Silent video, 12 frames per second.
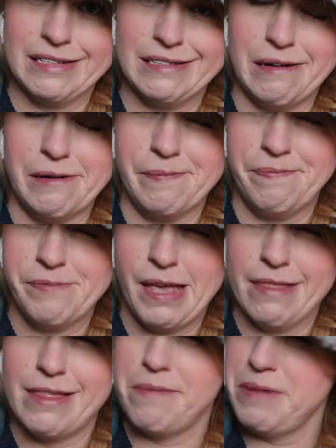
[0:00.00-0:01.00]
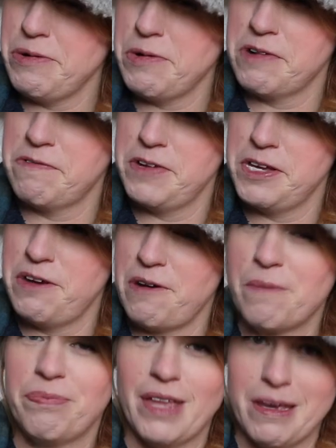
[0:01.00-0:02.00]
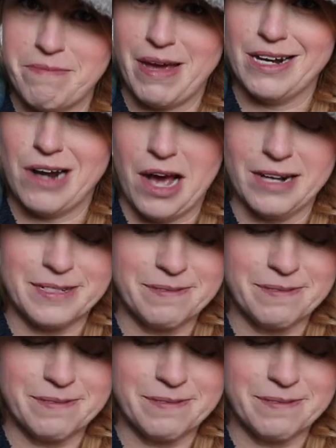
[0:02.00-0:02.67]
So that may work for you, it may not.